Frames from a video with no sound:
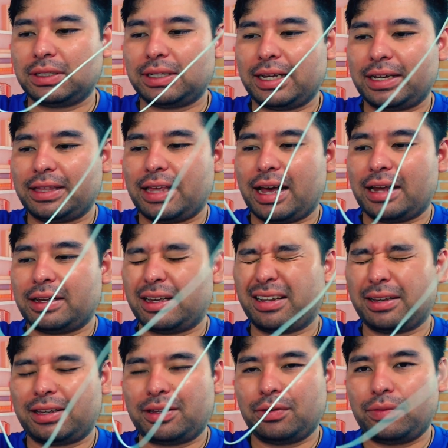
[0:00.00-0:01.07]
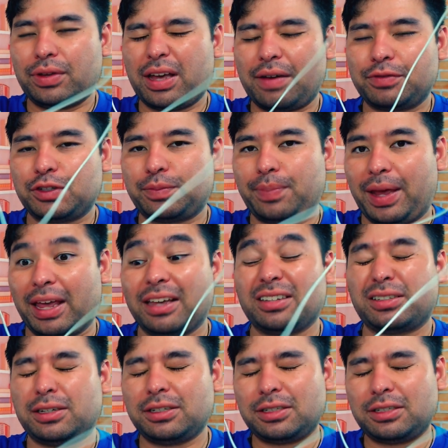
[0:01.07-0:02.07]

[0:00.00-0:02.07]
it's like that. Yeah, like we have space.